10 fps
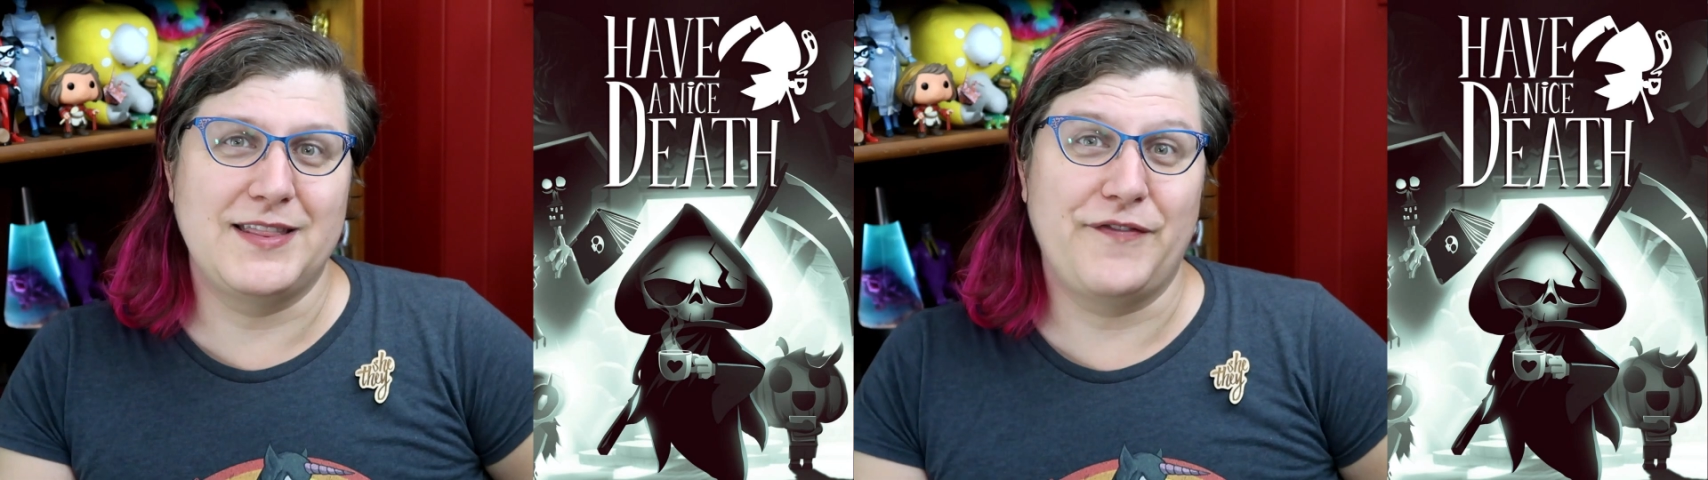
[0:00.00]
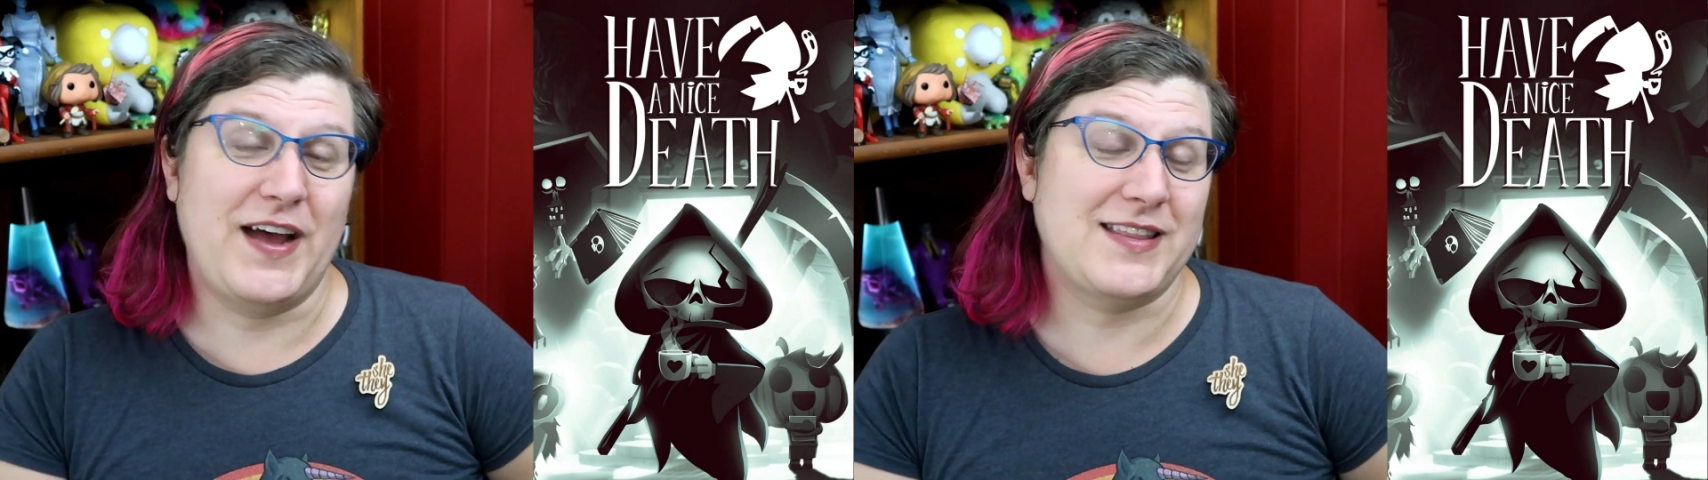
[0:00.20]

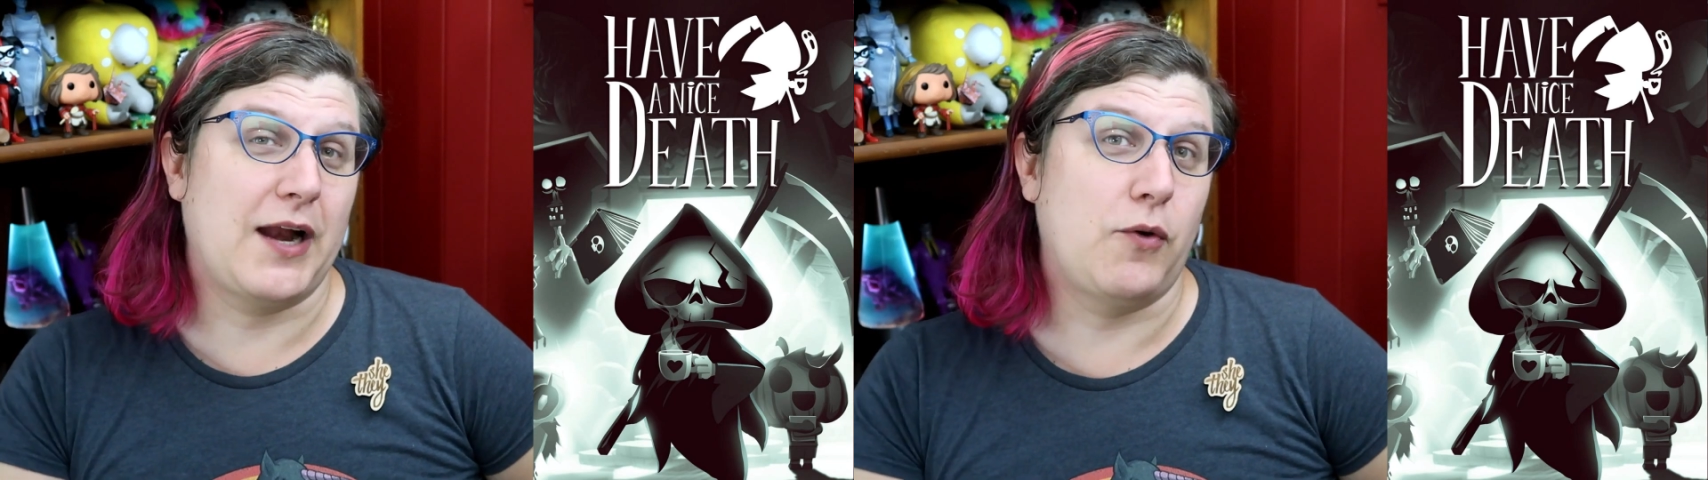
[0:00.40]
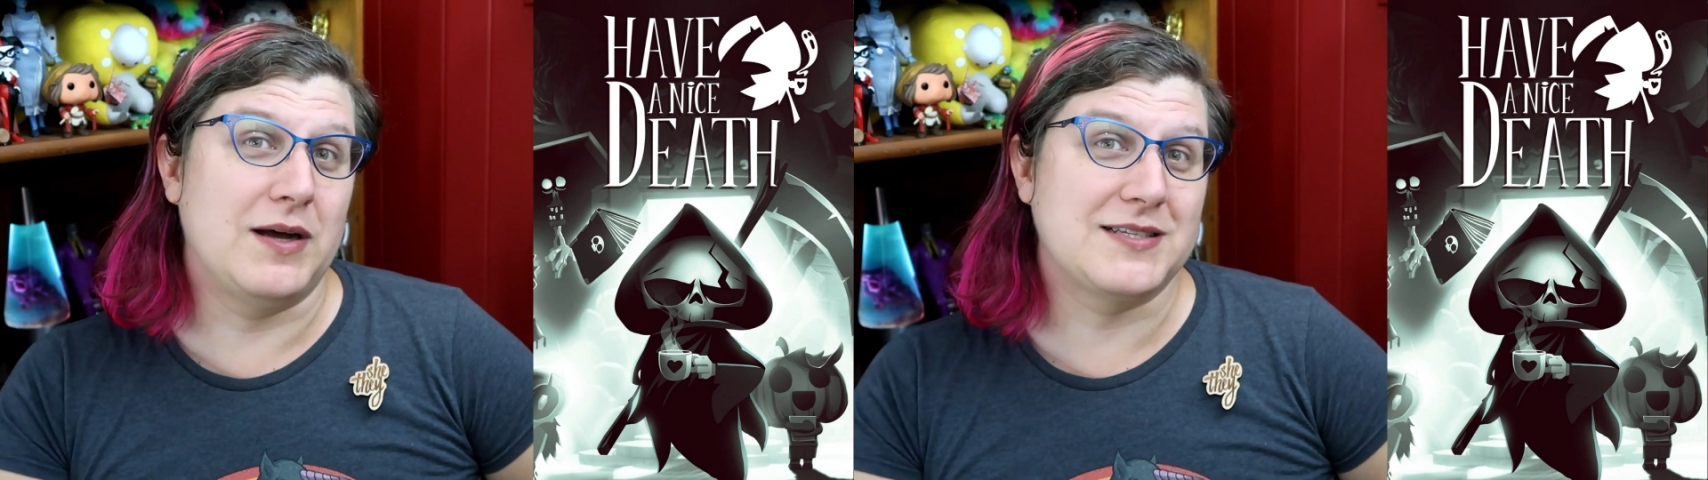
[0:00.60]
the fact that
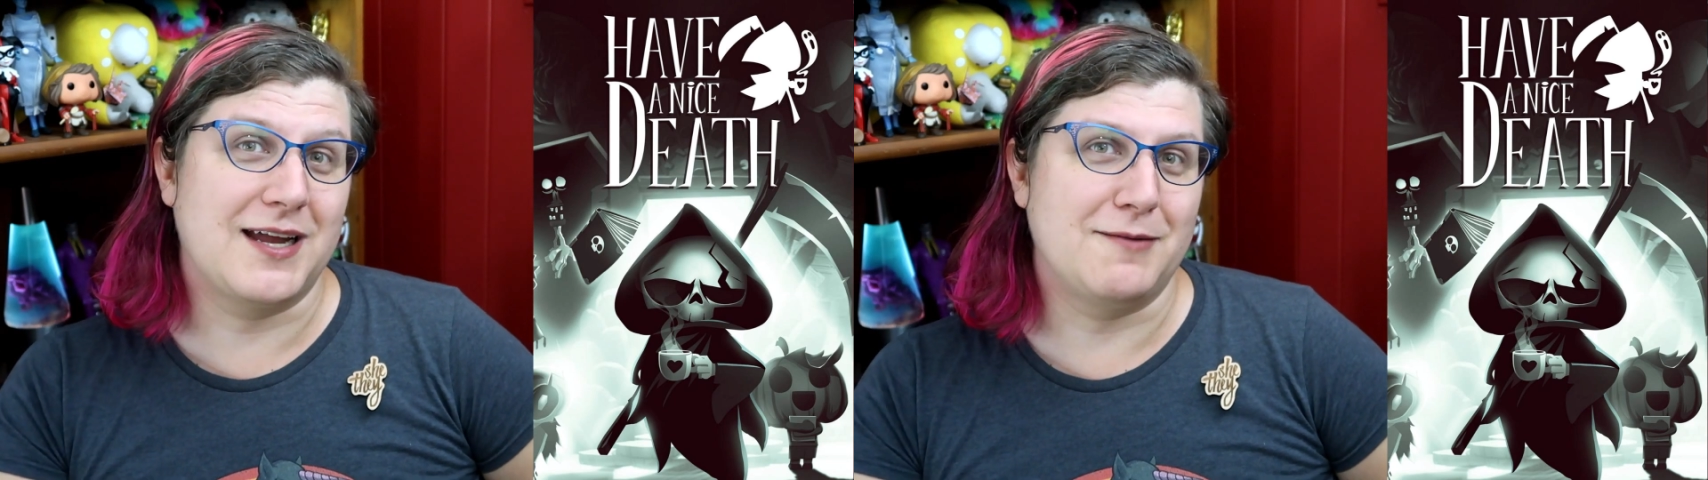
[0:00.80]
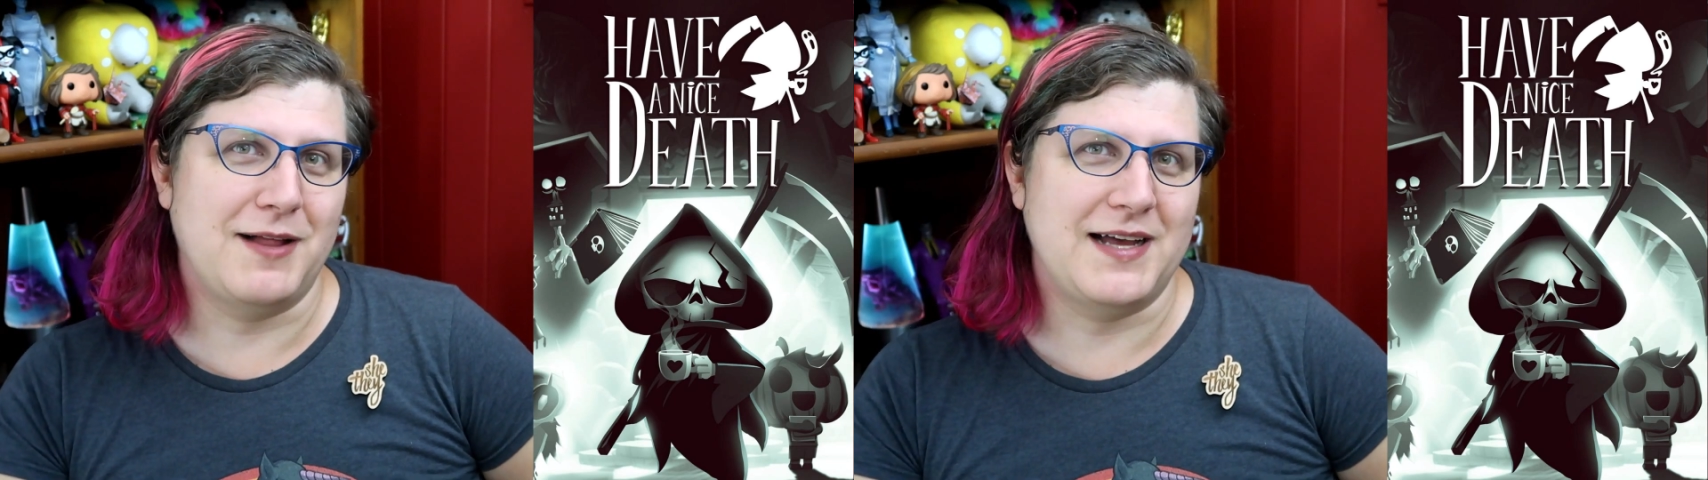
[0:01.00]
I was
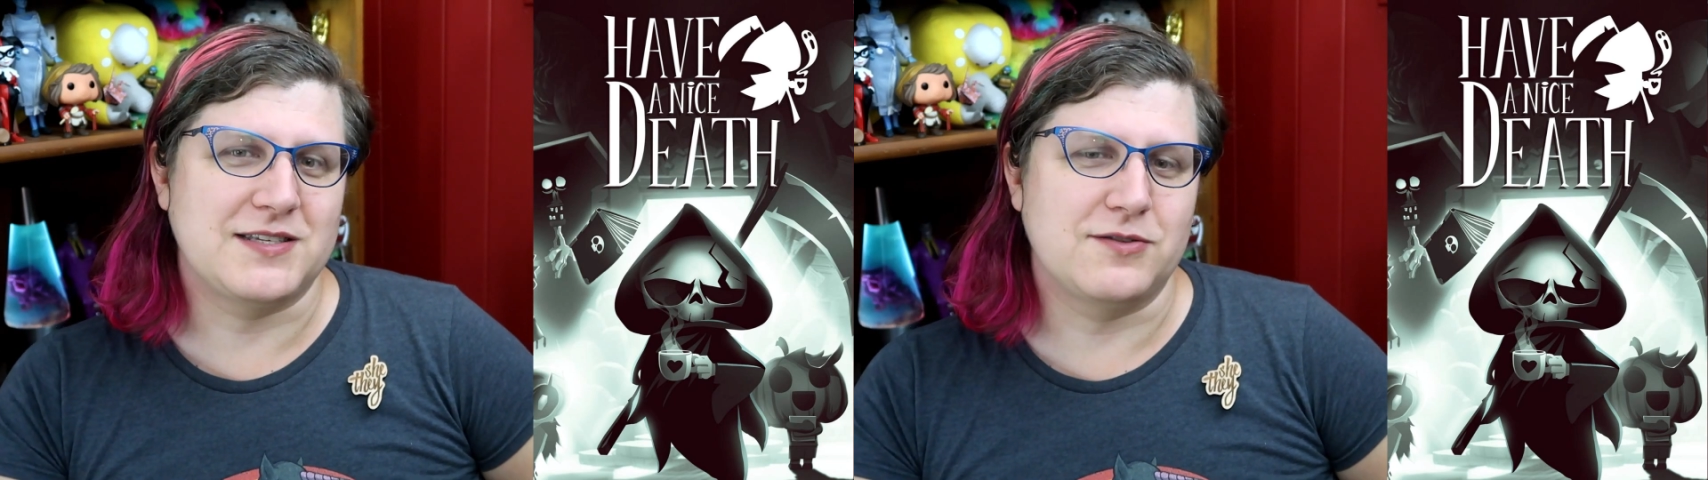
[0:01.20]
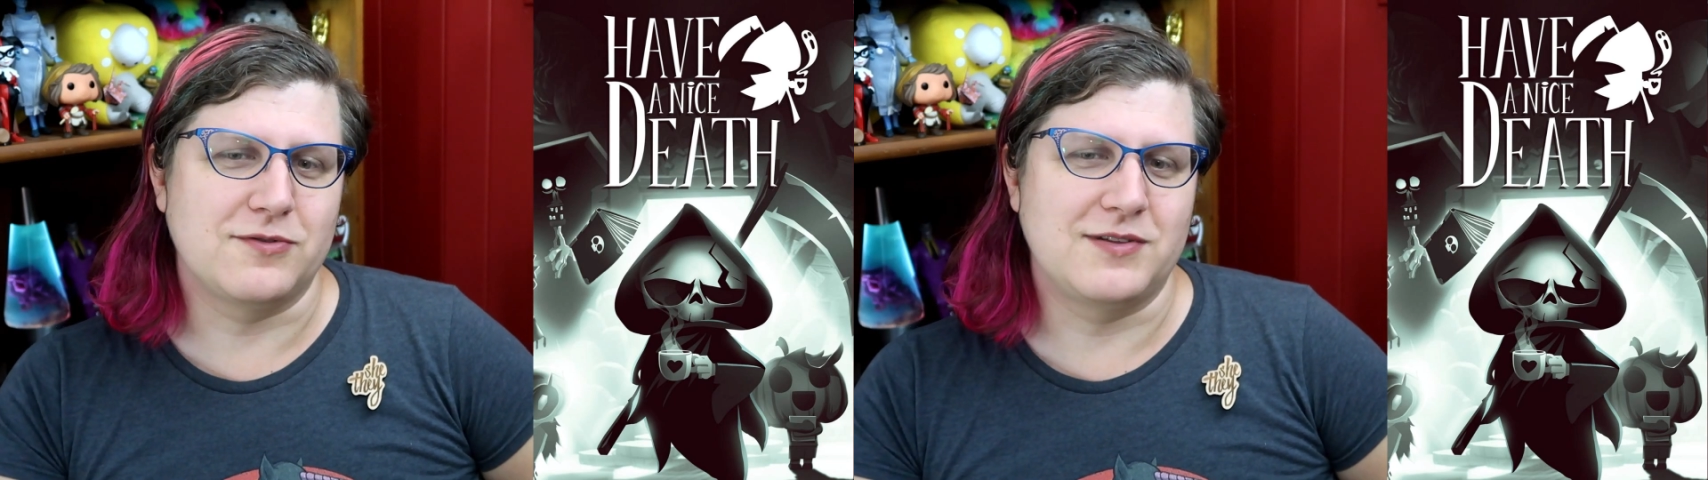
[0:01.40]
kind of
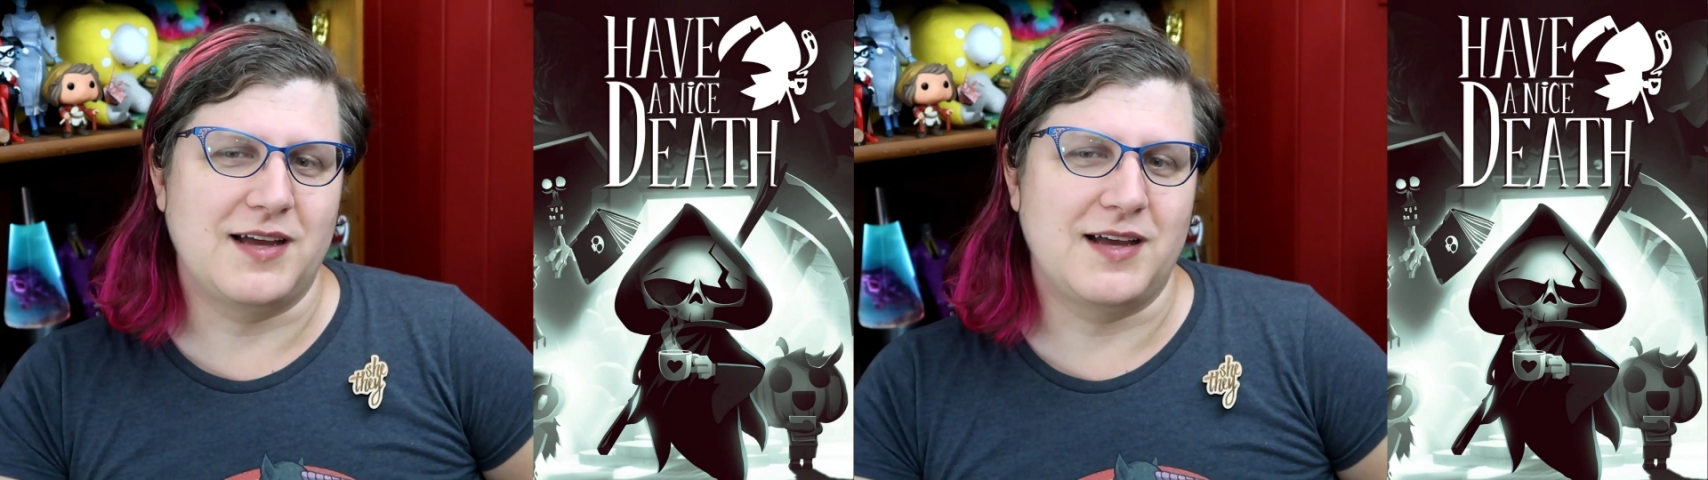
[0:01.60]
blasting through the